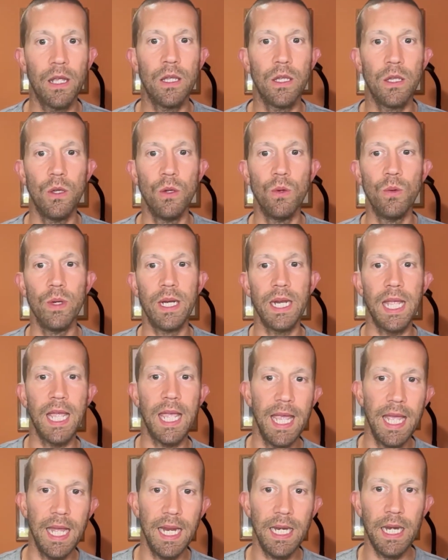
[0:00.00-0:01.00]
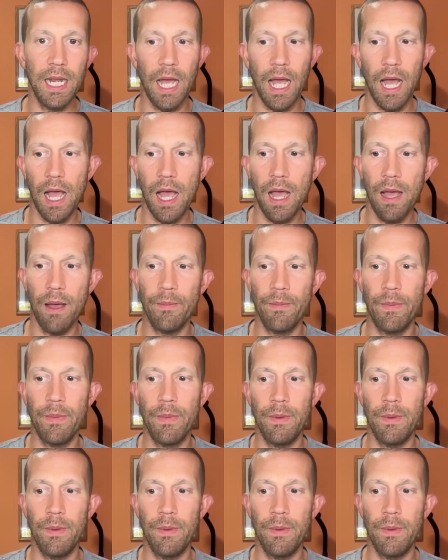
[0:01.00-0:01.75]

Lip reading: You would end up